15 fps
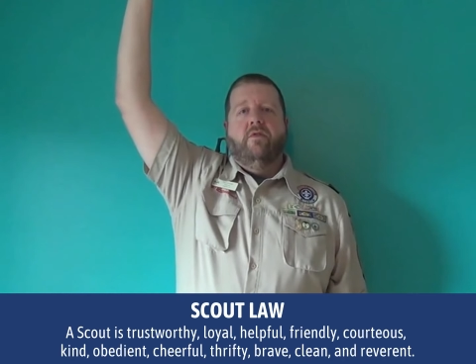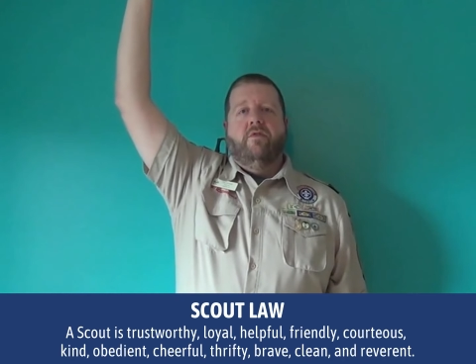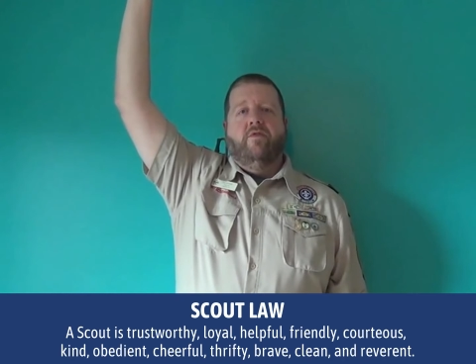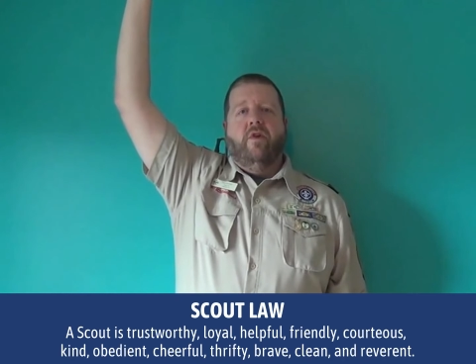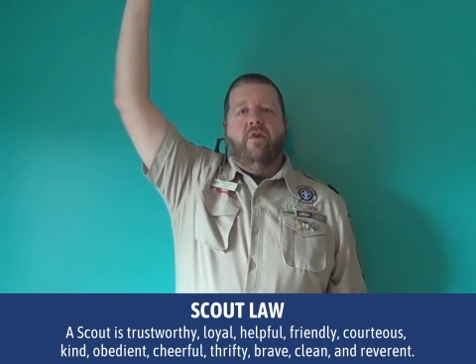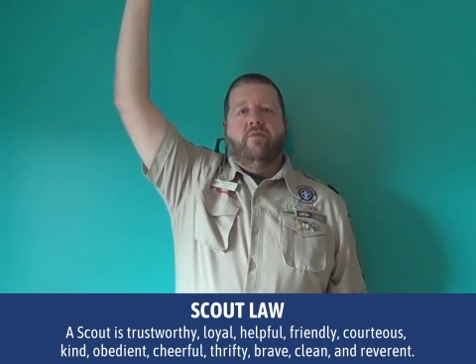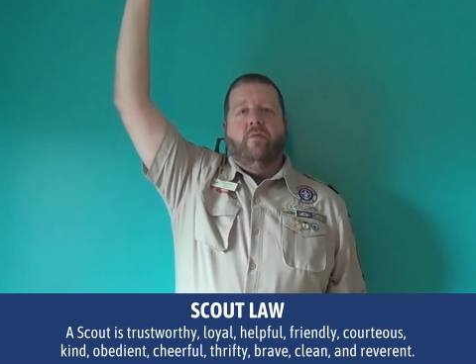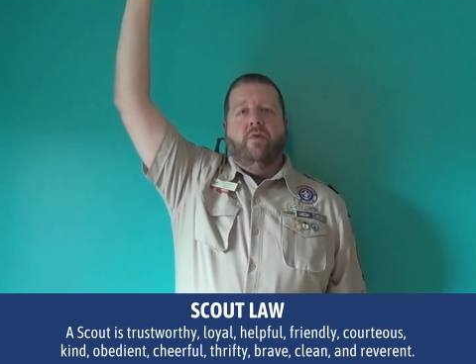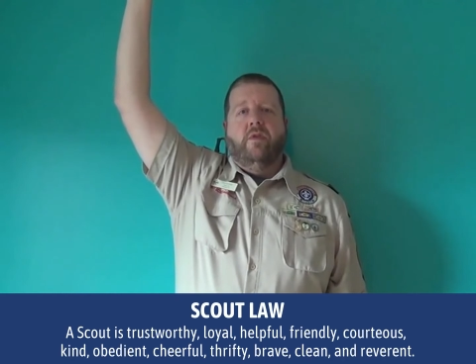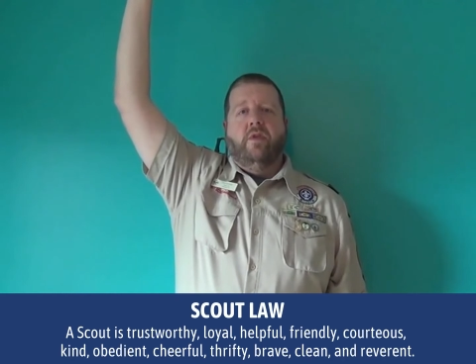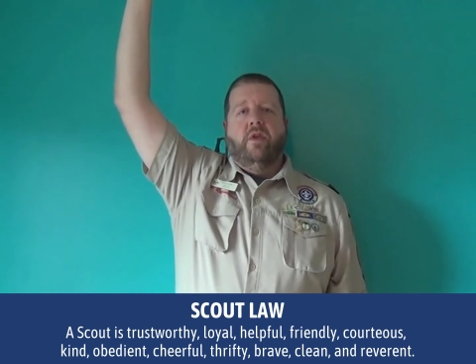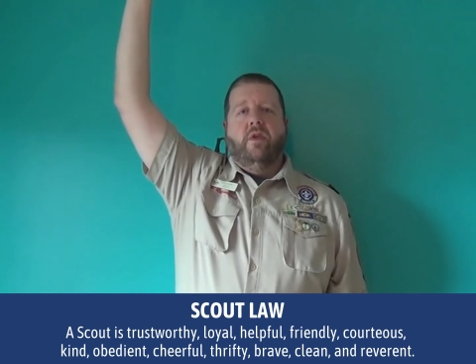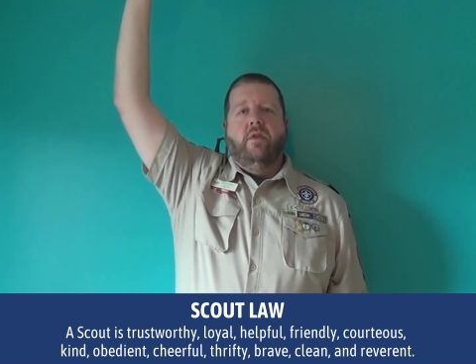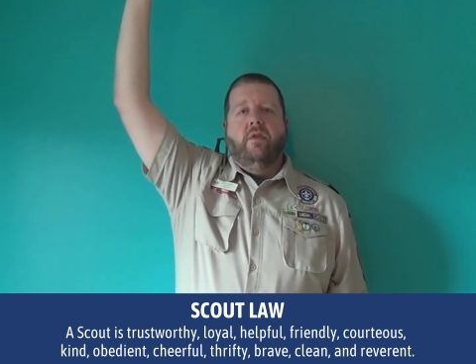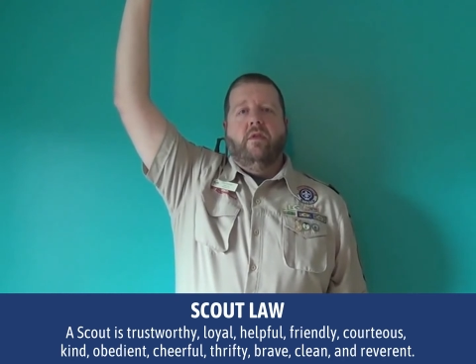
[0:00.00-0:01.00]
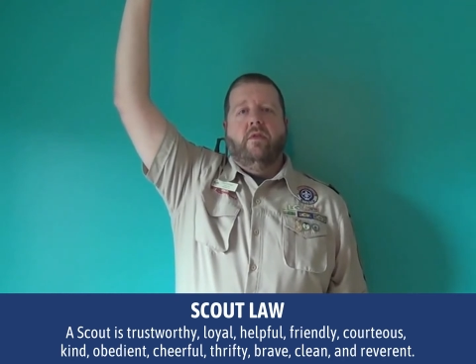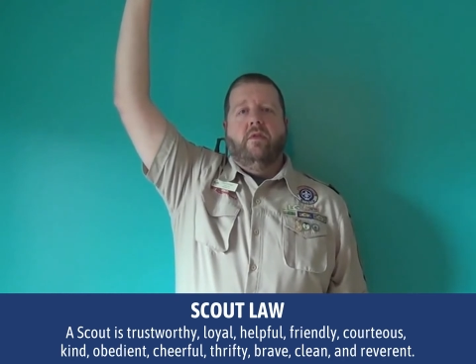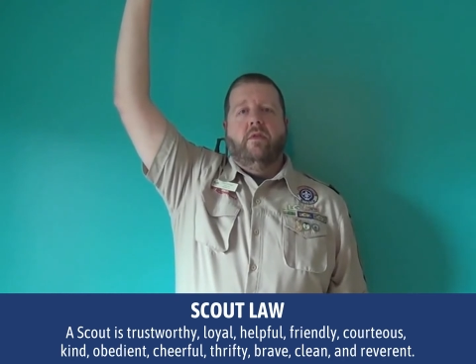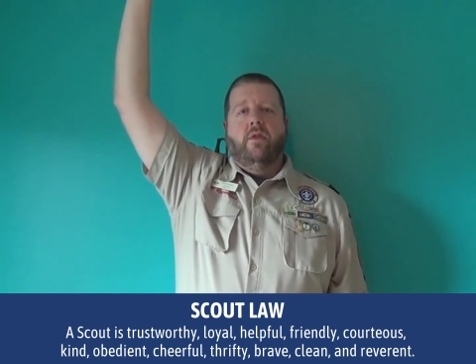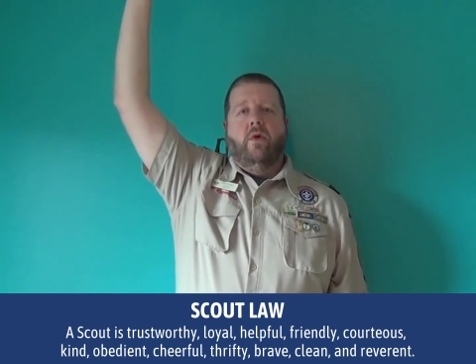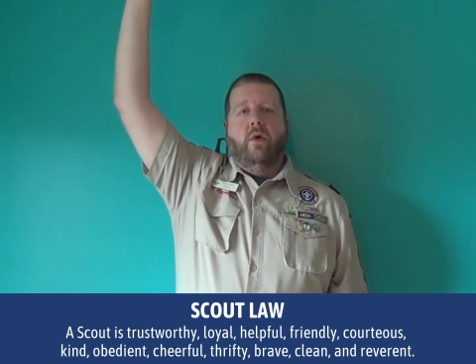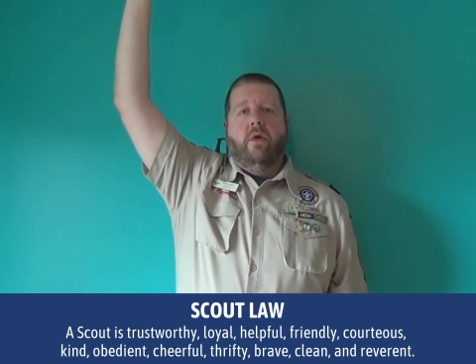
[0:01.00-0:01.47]
trustworthy,
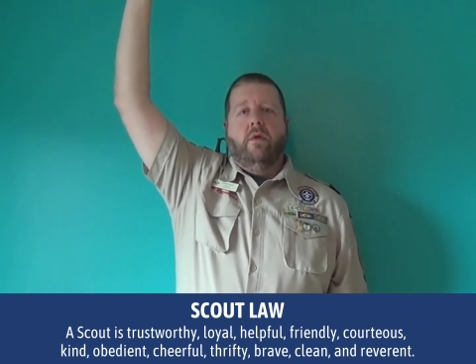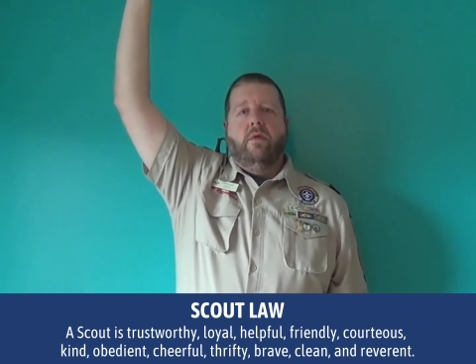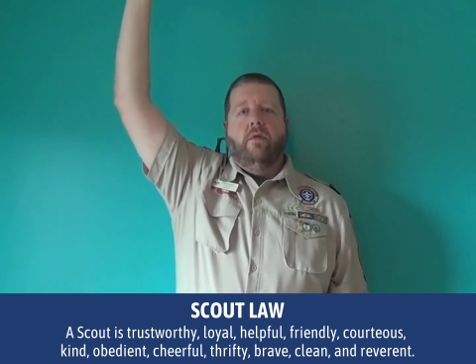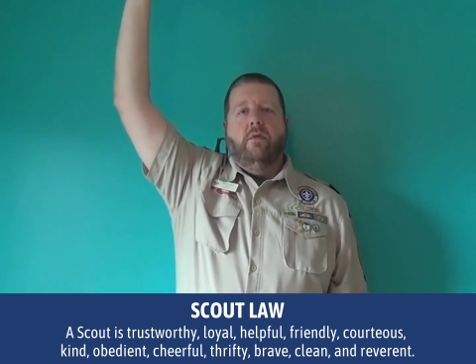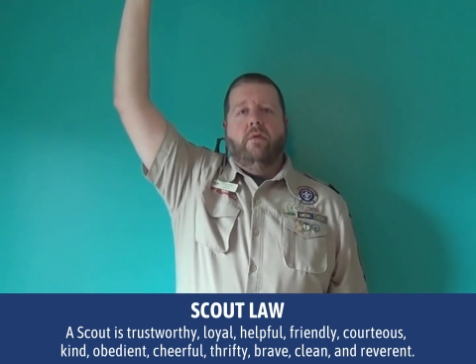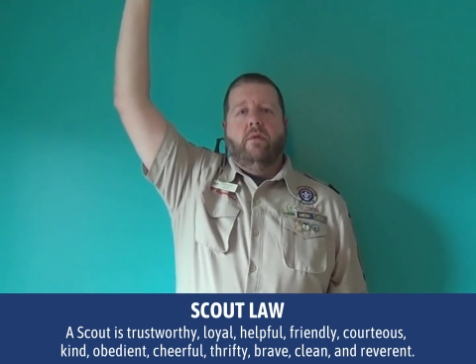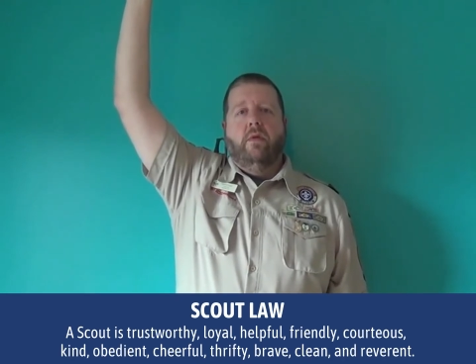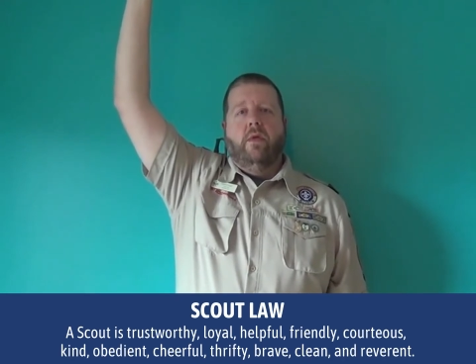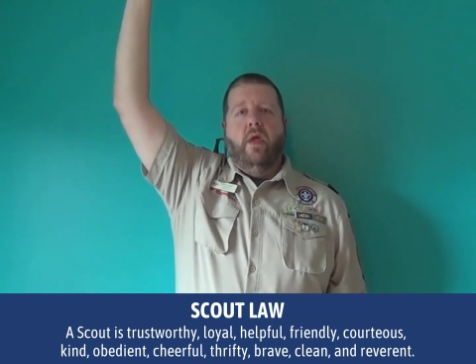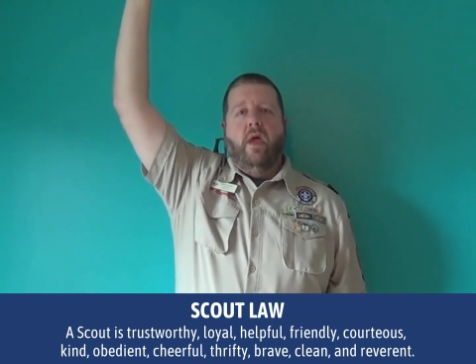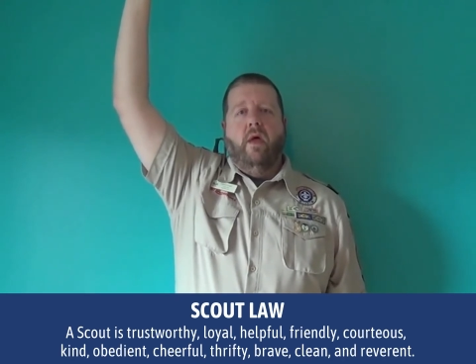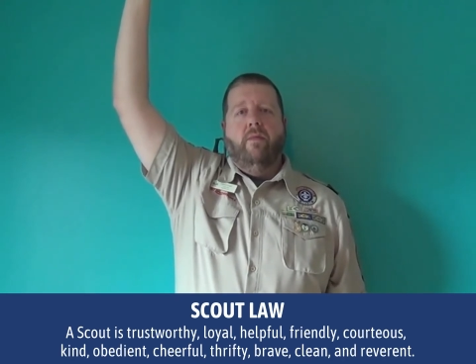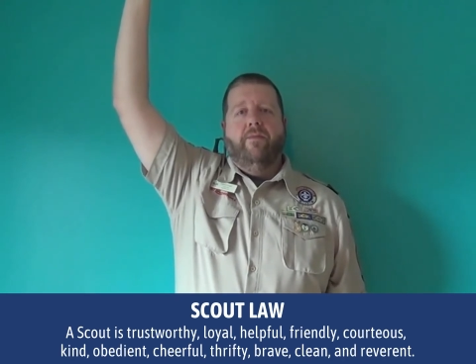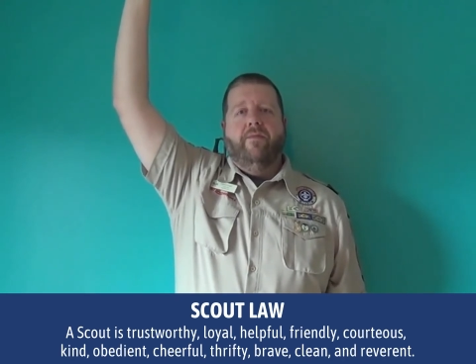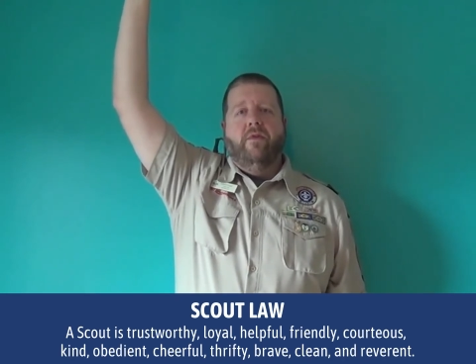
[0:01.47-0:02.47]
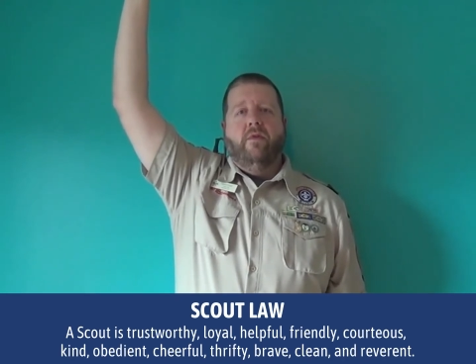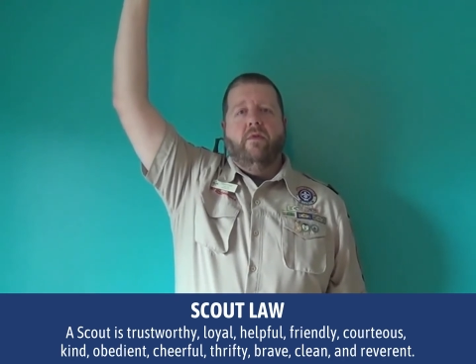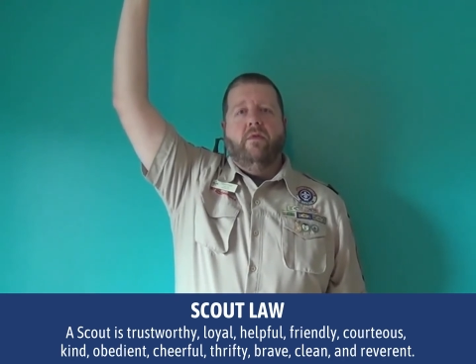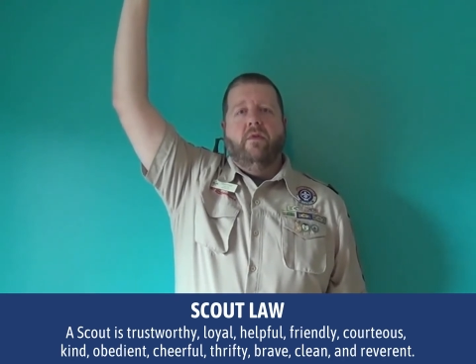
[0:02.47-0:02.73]
loyal, helpful,